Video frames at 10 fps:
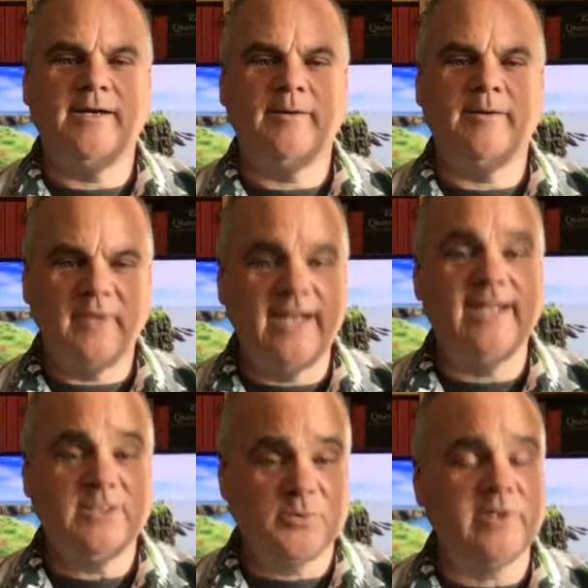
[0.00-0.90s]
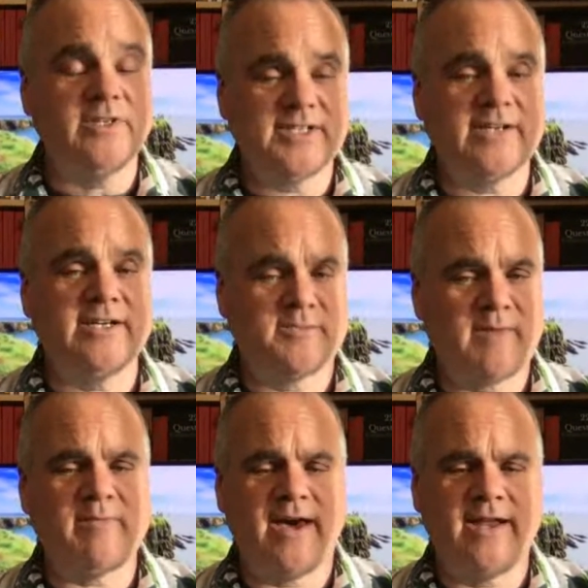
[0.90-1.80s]
It is real serious
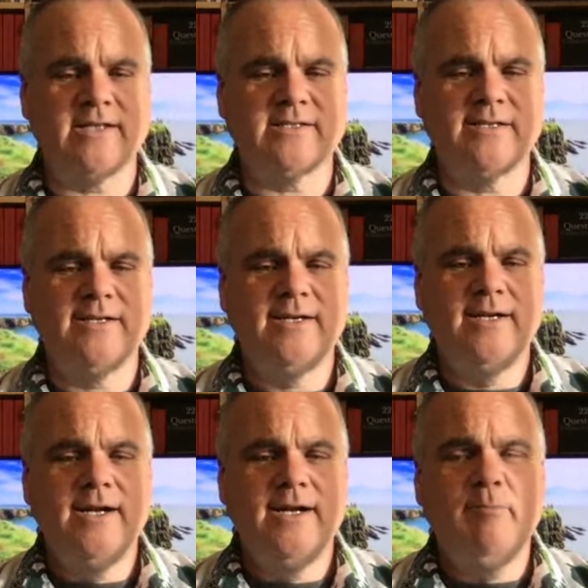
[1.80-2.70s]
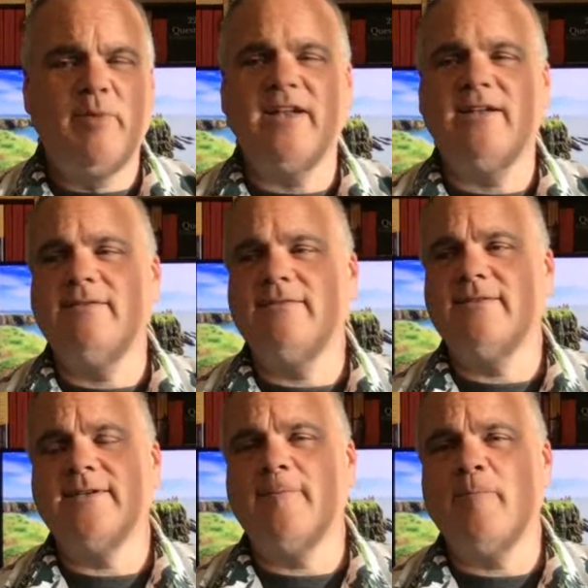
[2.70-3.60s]
mathematics, but
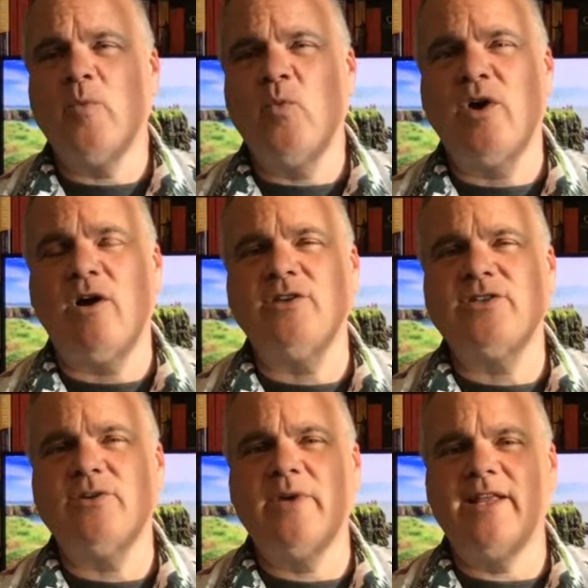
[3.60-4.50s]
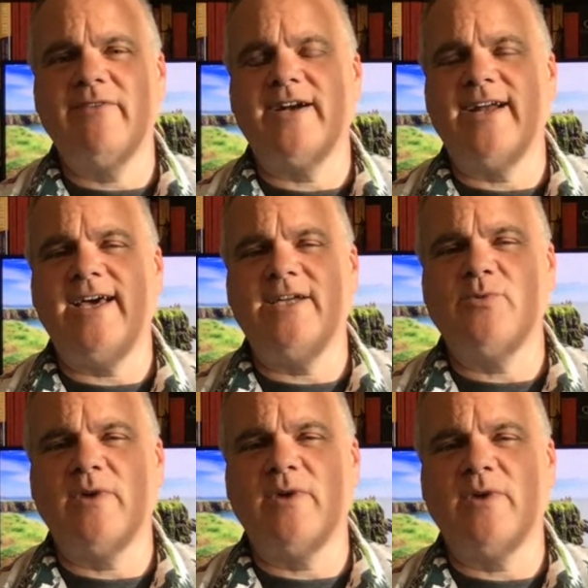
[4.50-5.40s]
we live in an age
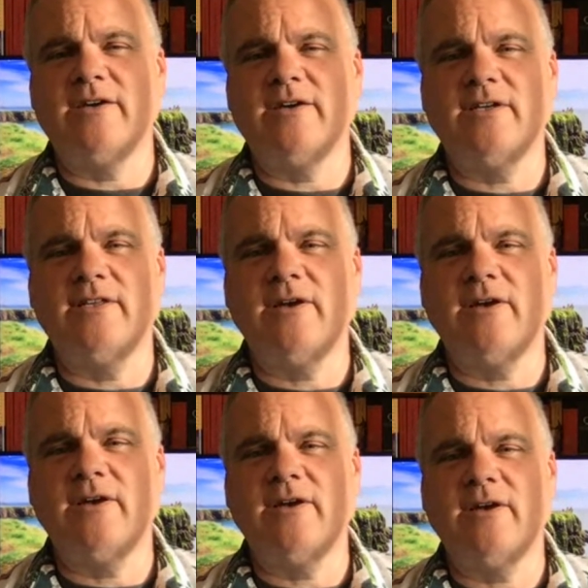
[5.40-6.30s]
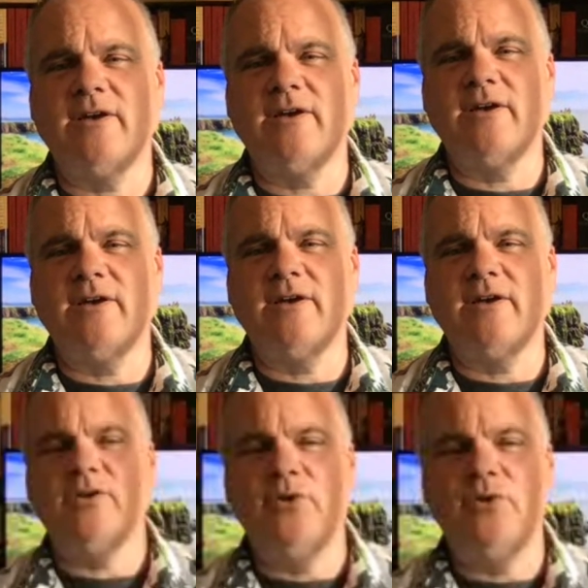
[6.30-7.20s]
where there are enough people
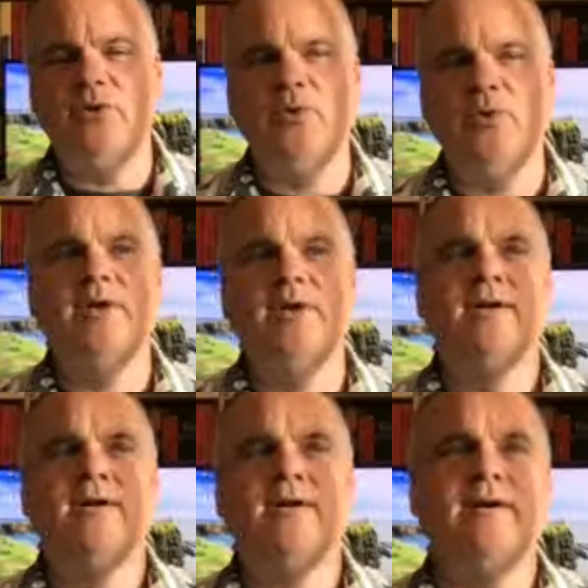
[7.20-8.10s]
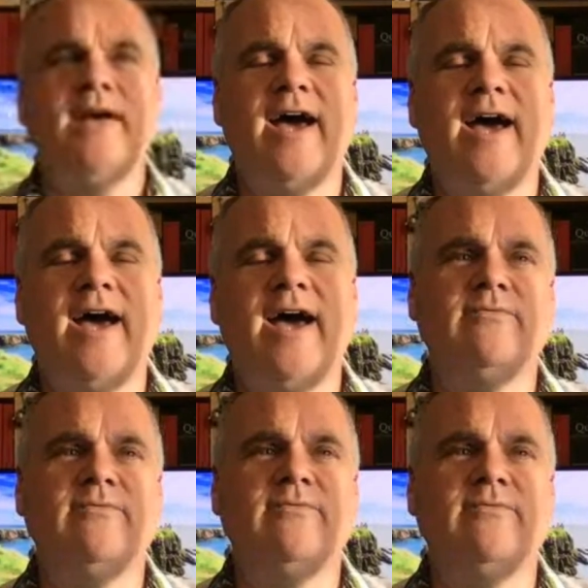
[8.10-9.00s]
who have
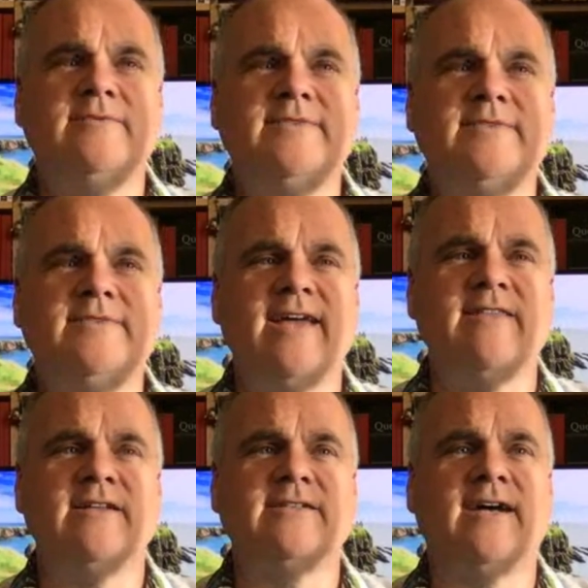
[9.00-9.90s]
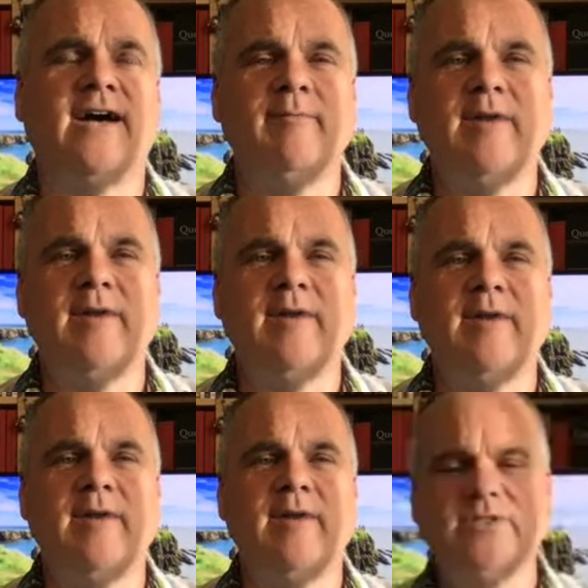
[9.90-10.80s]
taken the time and the
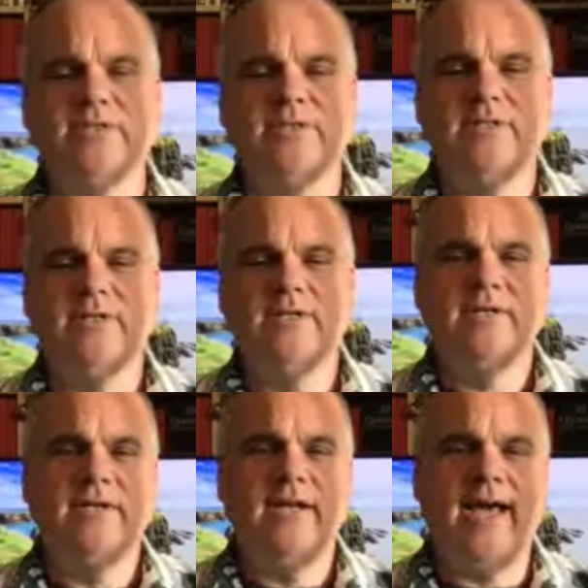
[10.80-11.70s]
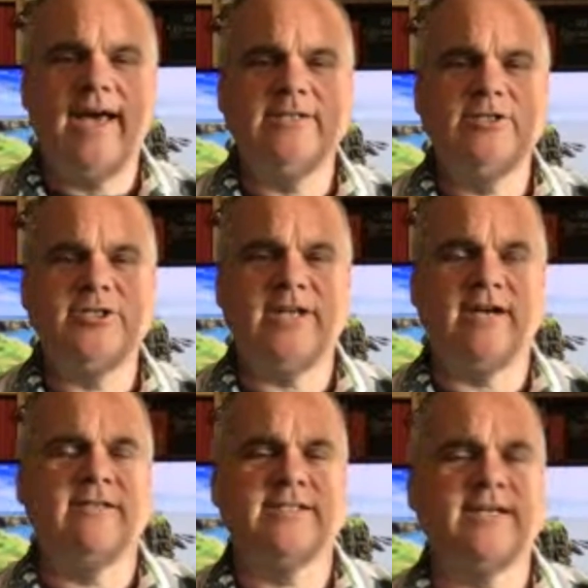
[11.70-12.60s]
tools and shared the
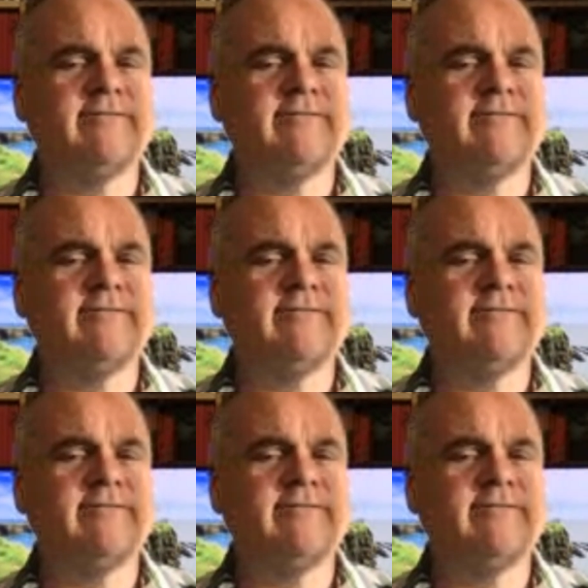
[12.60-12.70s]
stuff